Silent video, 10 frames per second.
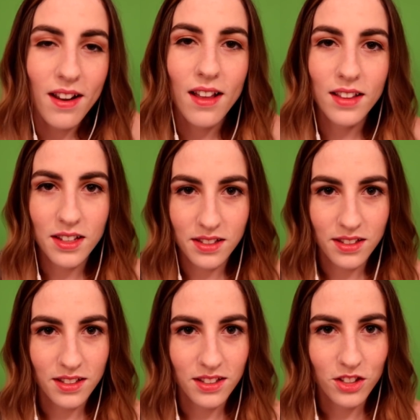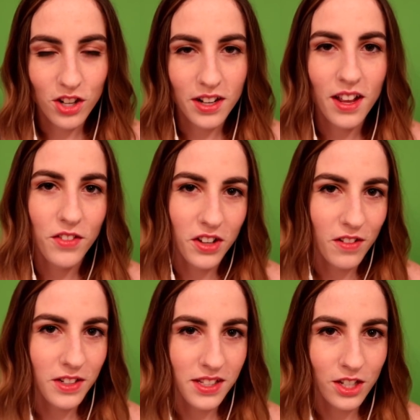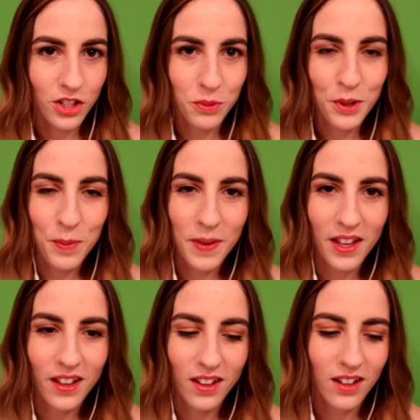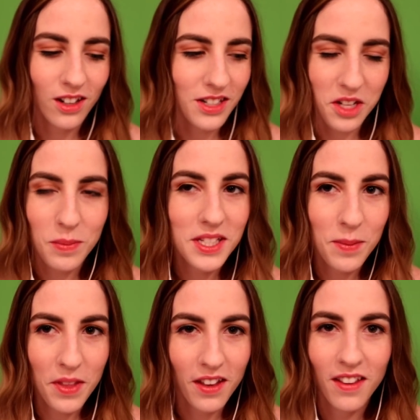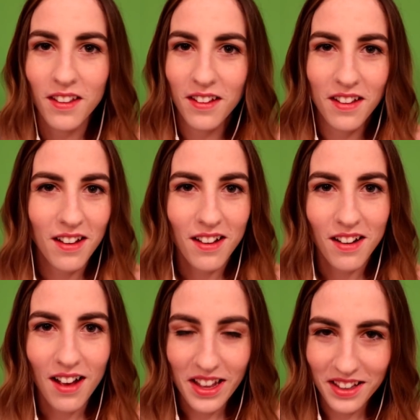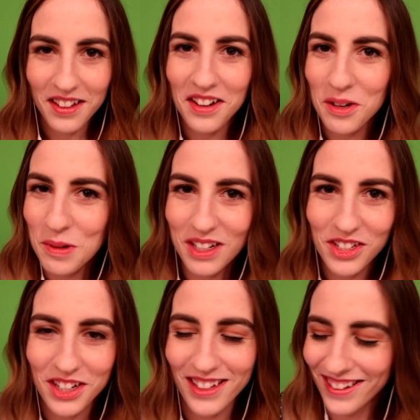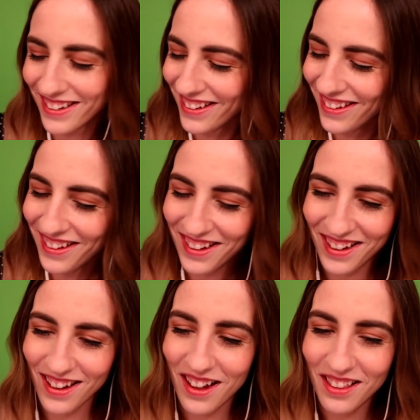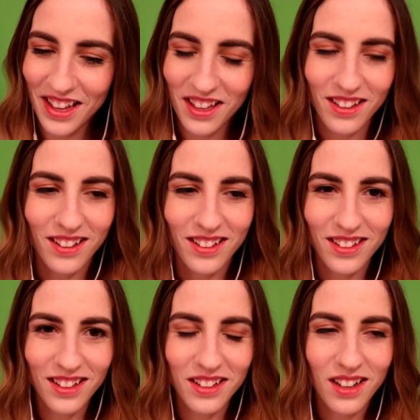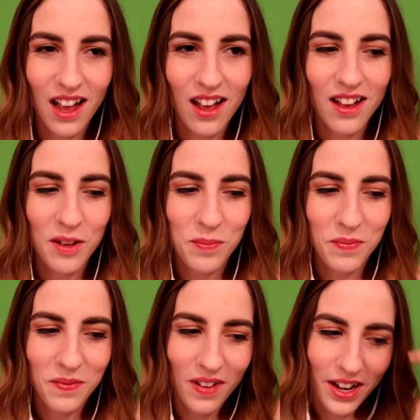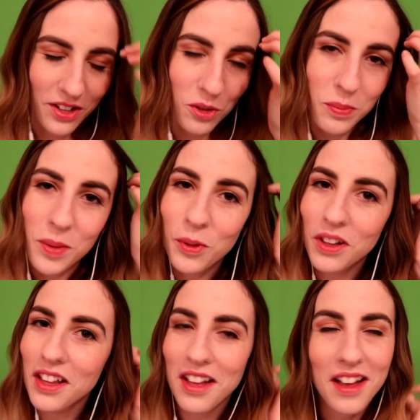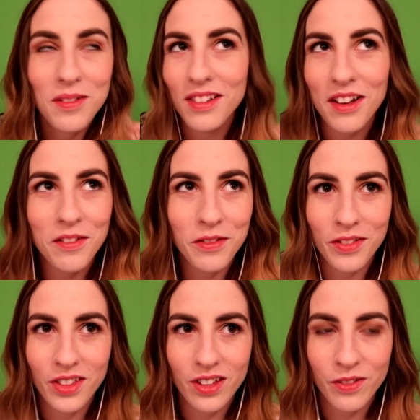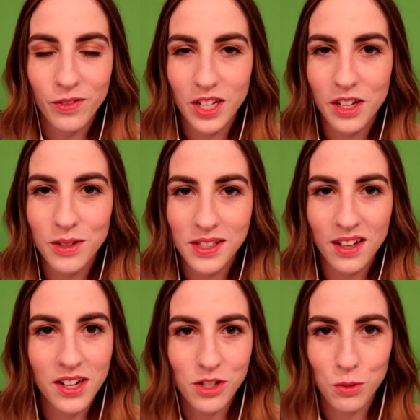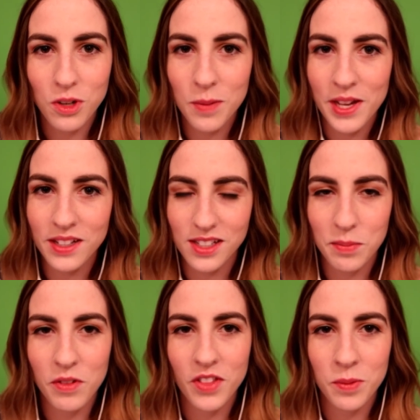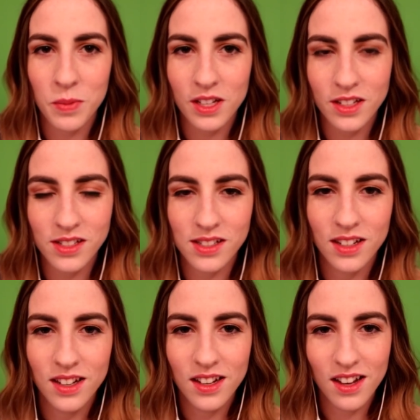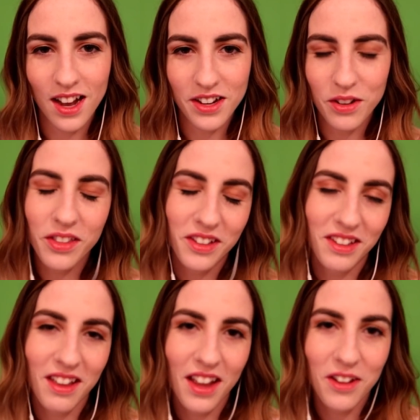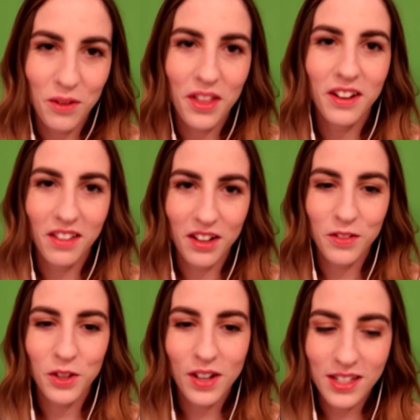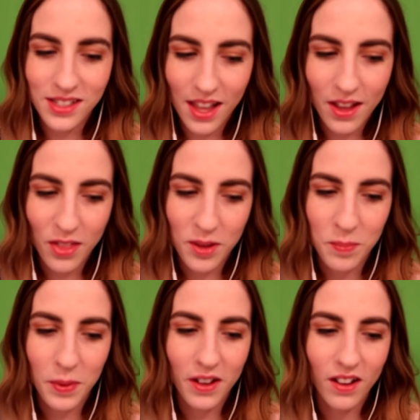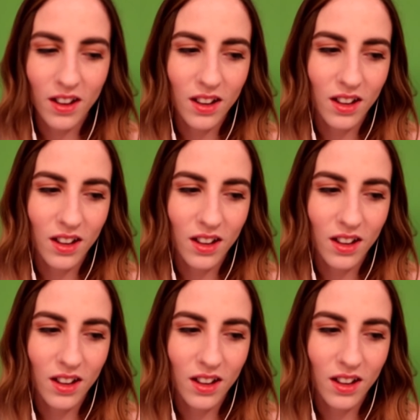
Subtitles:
at least trying to have a conversation with me or tell me something, I cannot watch it. Like, I know people that love the videos, and I do want to make some of them because I know that a lot of you guys like them, but